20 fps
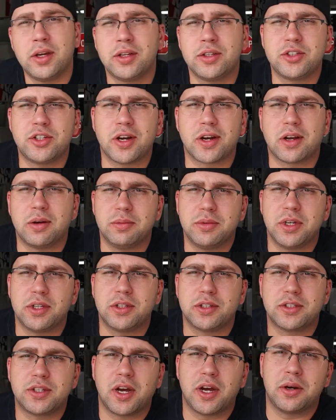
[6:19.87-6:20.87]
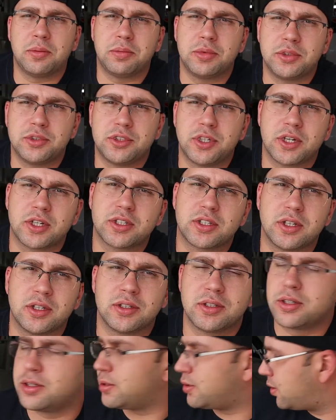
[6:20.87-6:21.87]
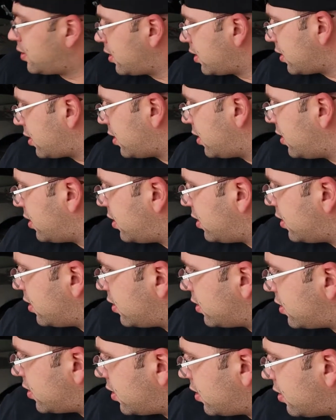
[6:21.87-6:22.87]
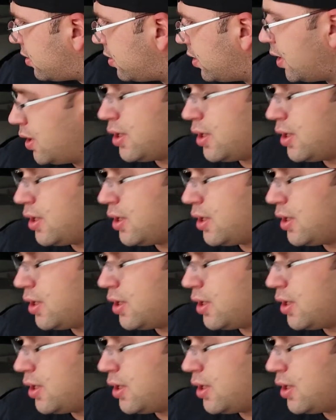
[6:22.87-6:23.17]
jack up the other side and put jack stands under it, so